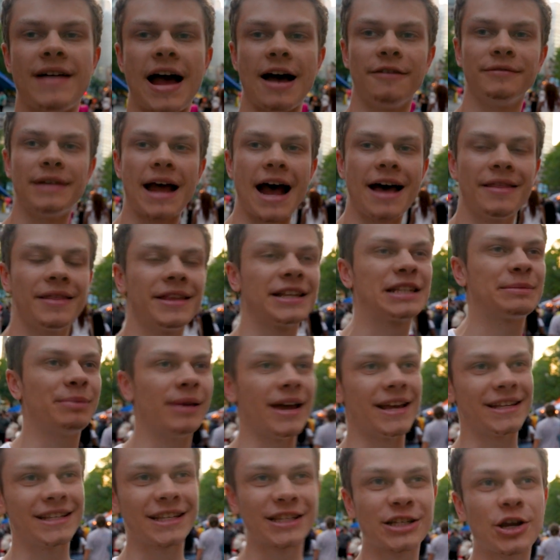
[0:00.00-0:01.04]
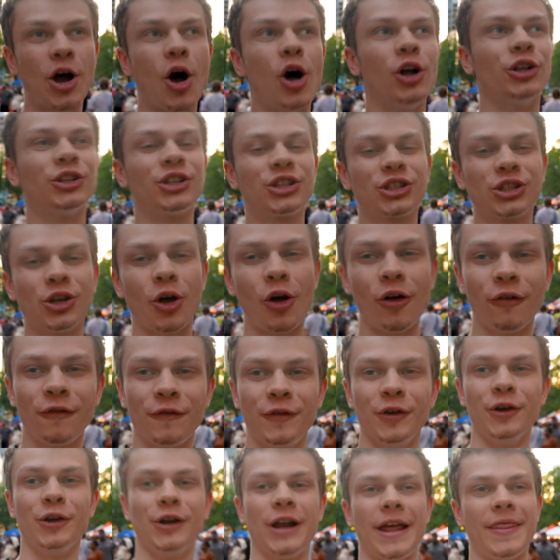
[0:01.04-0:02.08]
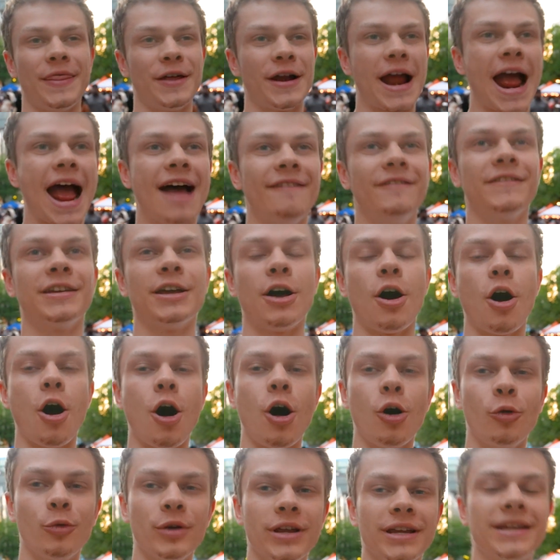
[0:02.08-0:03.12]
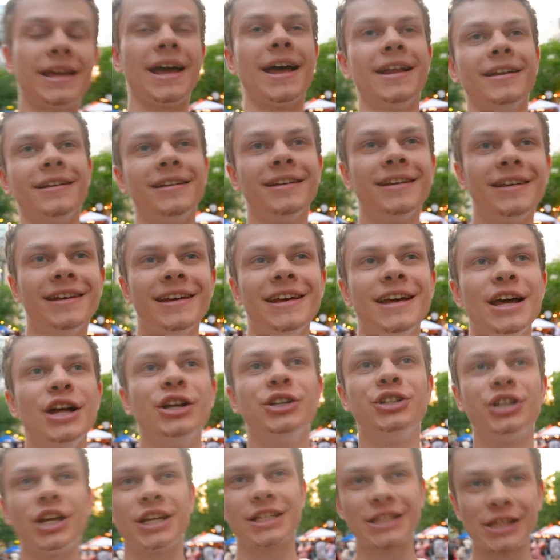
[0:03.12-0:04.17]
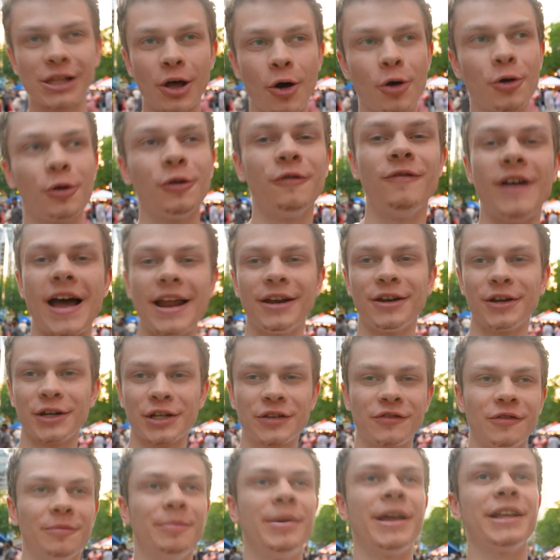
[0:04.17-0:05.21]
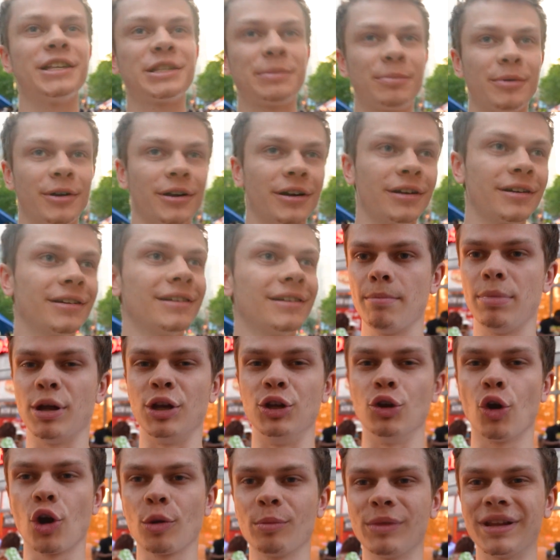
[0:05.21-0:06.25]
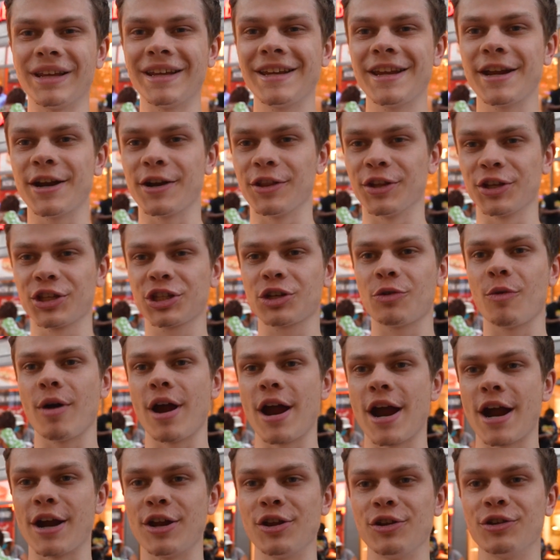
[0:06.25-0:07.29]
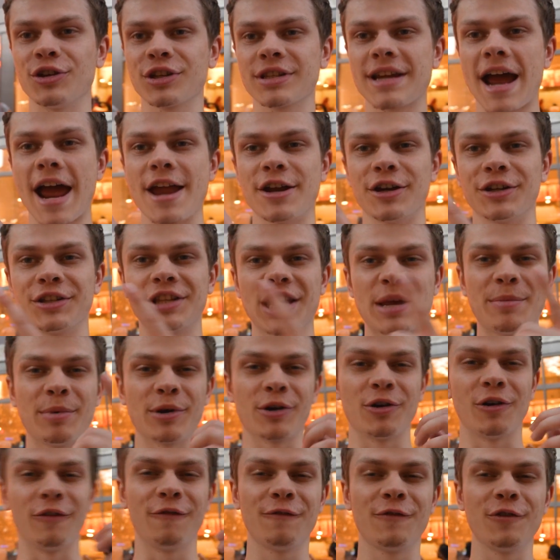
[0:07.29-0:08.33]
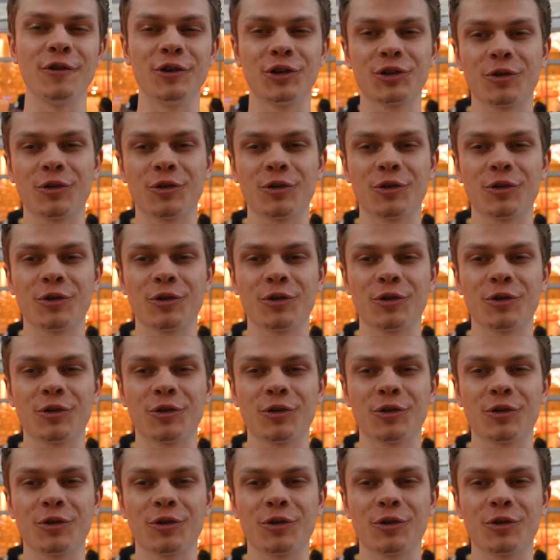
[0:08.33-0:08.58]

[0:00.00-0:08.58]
found out this place is called Soul Food and they're having it all weekend. Just local vendors from Pittsburgh. But normally here in the square, you just got your typical food